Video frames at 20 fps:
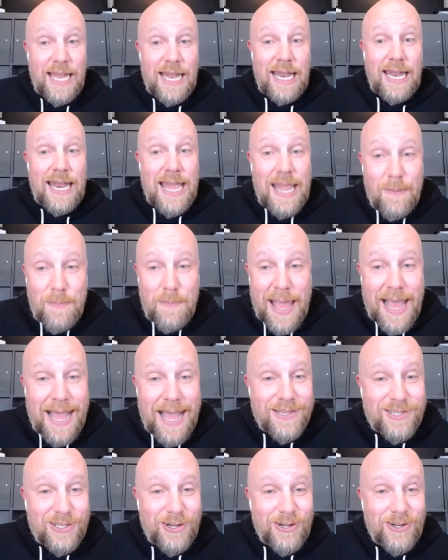lay
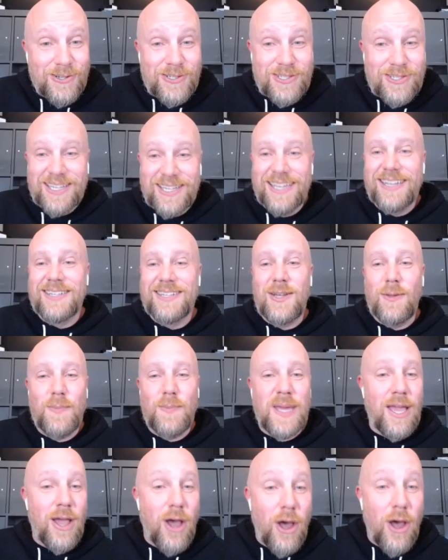pastors, to
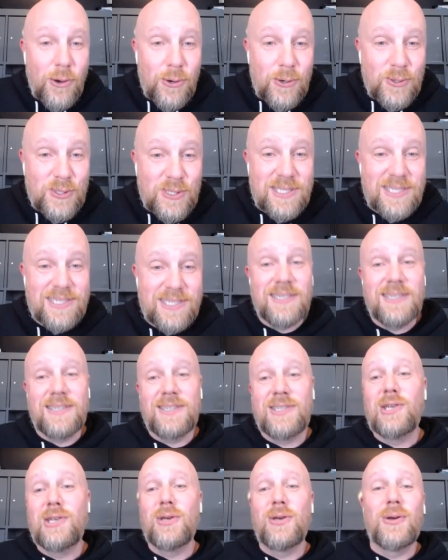be hosts,
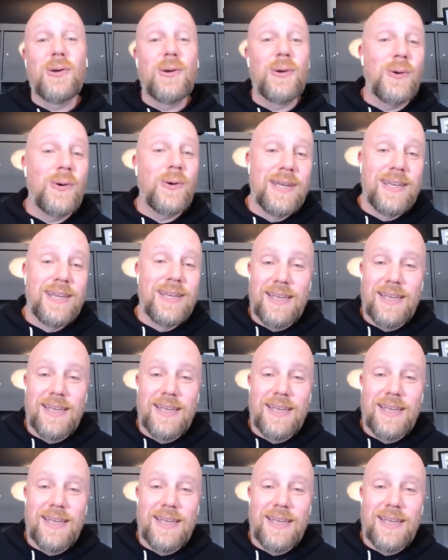to